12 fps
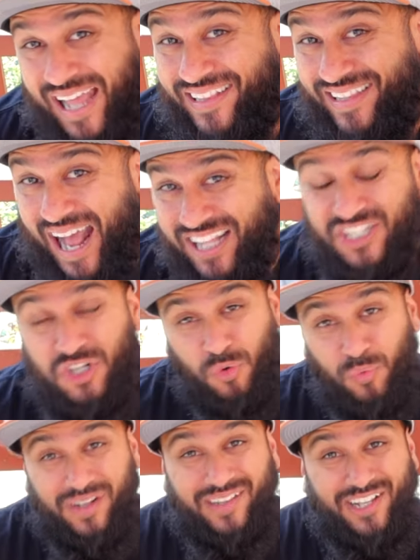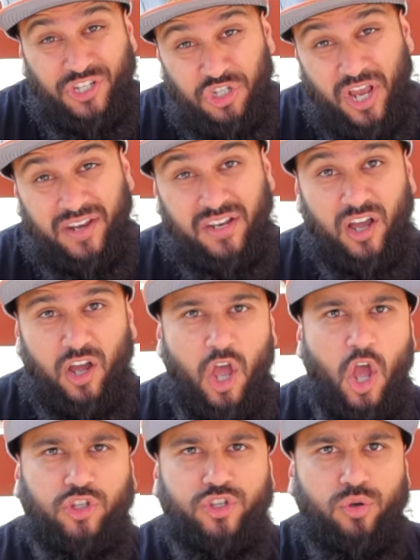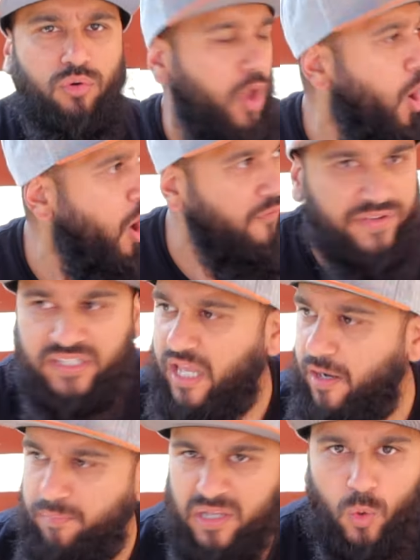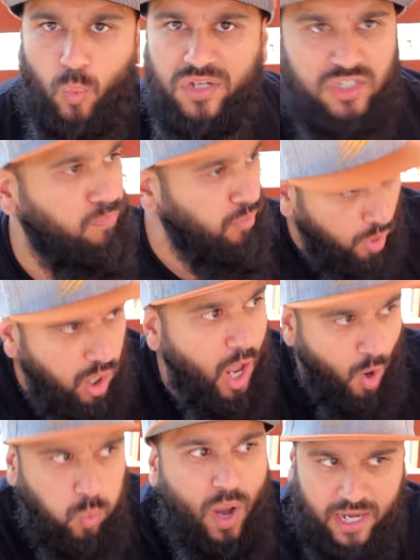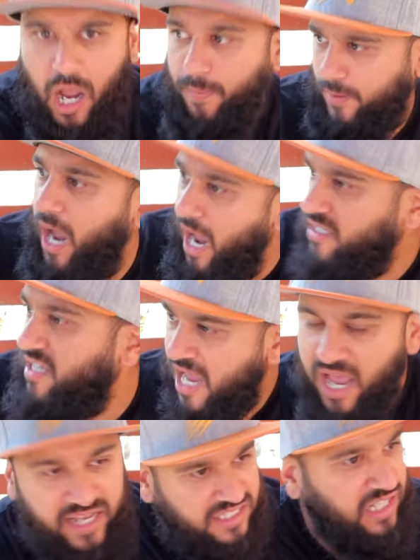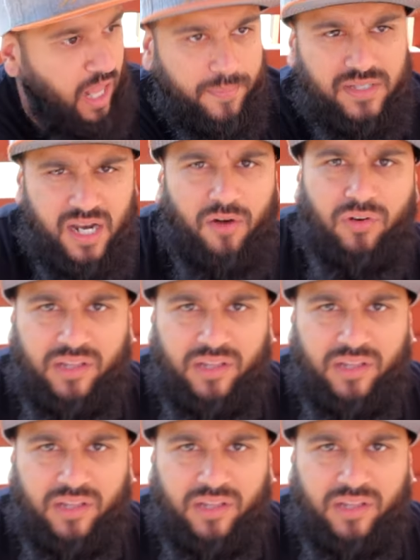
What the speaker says: That's your real agenda, to all of a sudden be the whistleblower. Wake up, guys. Islam is not